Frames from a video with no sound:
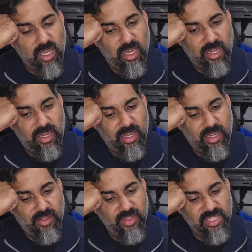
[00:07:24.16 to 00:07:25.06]

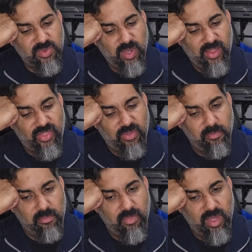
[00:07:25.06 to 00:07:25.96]
this with
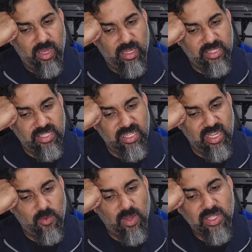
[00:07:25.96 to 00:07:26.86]

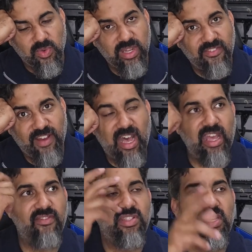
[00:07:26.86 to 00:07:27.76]
SIG
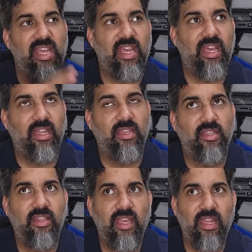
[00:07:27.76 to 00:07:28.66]
125s, and
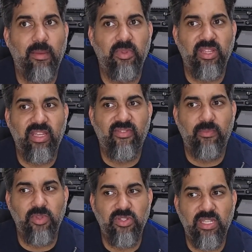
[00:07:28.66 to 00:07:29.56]
then I believe
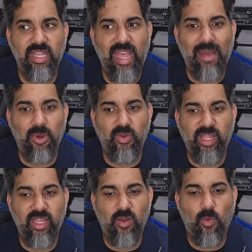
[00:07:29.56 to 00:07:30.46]
I'm using the Ammo
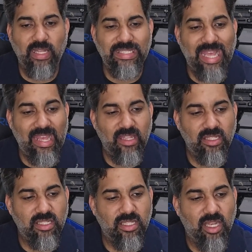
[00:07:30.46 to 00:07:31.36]
Inc.
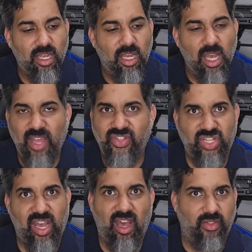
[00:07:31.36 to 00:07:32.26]
110s. I've
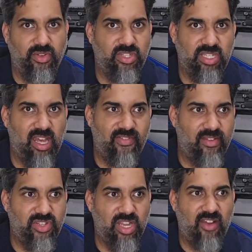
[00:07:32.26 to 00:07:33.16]
shot other stuff.
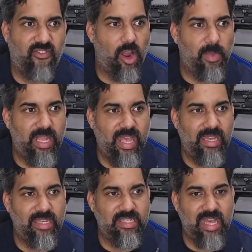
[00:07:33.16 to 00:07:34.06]
I've shot
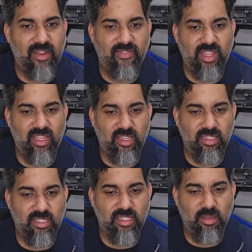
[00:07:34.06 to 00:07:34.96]
Barmageddons out of
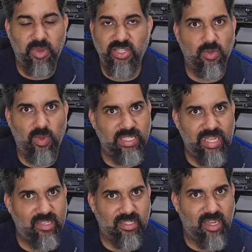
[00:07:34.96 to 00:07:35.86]
these, a bunch of
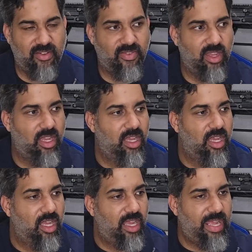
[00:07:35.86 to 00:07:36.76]
110 stuff.
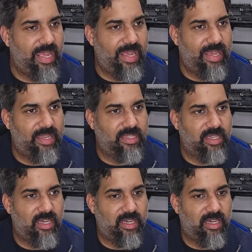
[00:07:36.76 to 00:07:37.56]
And